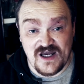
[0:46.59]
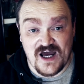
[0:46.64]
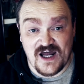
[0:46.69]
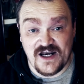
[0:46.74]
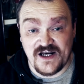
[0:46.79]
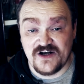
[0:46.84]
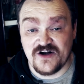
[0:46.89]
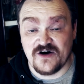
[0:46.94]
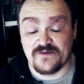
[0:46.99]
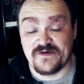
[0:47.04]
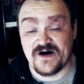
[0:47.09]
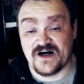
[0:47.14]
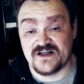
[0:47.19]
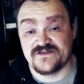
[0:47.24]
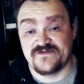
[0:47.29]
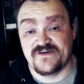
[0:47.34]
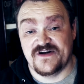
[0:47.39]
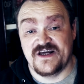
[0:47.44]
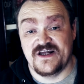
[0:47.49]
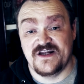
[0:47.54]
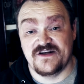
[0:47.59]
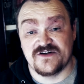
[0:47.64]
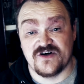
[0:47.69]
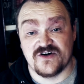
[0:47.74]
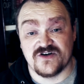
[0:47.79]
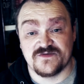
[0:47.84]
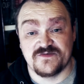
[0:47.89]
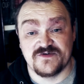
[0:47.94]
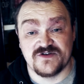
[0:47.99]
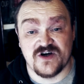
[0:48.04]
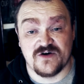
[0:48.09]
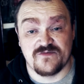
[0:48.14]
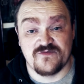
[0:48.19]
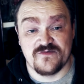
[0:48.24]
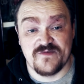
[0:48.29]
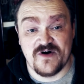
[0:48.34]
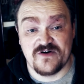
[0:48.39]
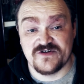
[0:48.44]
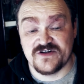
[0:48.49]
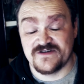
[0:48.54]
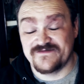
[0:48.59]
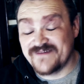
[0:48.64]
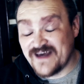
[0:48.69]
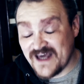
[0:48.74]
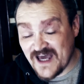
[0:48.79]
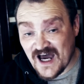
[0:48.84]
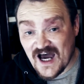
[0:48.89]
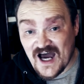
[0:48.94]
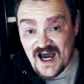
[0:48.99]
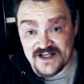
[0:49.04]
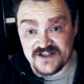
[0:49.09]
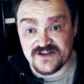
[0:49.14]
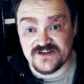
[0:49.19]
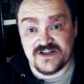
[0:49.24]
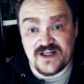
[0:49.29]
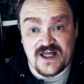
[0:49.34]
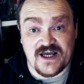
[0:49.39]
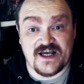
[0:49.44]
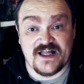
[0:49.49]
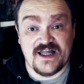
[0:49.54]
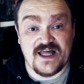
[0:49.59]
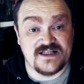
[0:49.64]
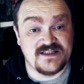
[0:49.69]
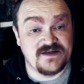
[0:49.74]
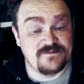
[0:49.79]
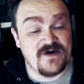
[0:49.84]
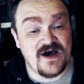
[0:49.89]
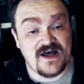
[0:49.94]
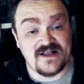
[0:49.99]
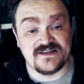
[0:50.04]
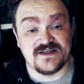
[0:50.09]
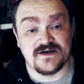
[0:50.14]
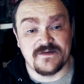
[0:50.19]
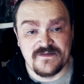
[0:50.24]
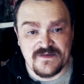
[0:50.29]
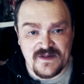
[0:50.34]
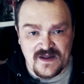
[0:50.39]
and are not part of any endorsement or promotion. I just like collecting pens.